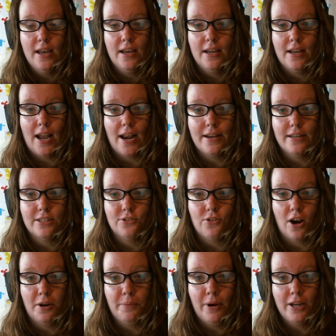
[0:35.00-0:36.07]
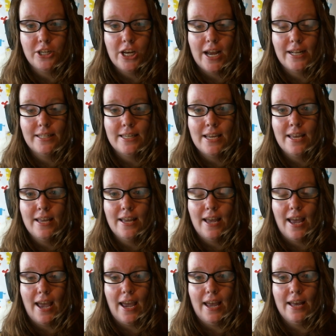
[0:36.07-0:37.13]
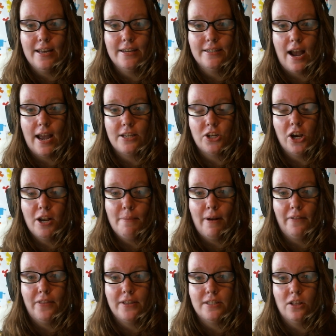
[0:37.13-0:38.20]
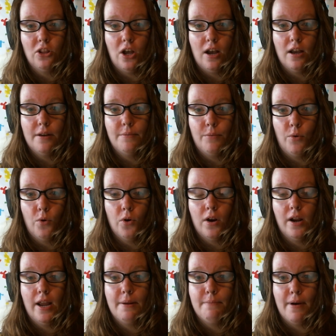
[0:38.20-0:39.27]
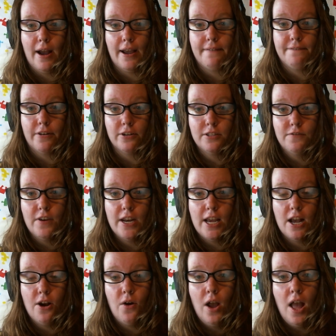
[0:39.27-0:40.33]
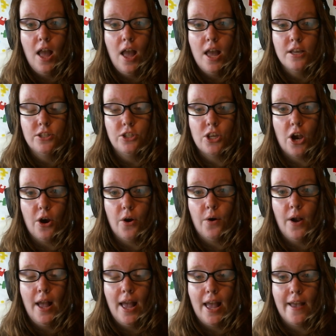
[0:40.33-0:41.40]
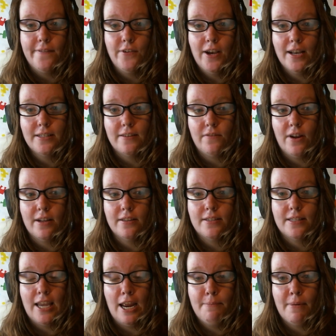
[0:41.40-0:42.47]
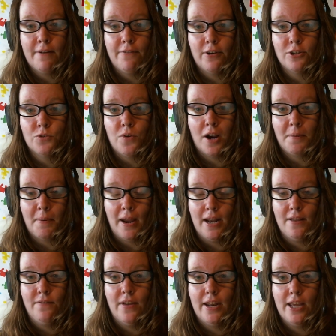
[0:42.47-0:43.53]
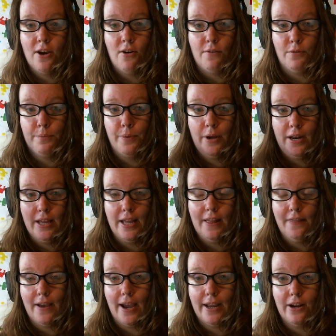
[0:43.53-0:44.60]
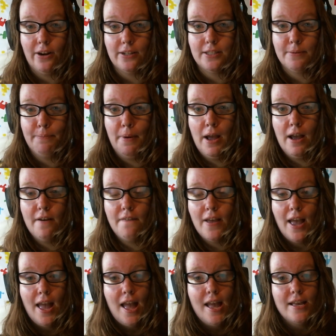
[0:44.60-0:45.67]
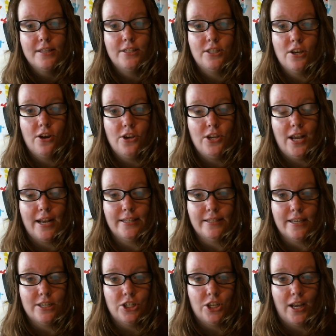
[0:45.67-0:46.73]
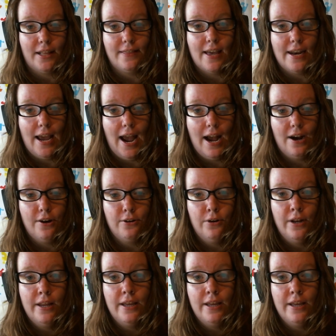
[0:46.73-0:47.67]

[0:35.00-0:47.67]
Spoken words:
Kindness Rock Project, and I talk about this a lot more in my first video. So if you guys have not seen my first rock painting video, I will put it in the iCards above so you guys can check that out.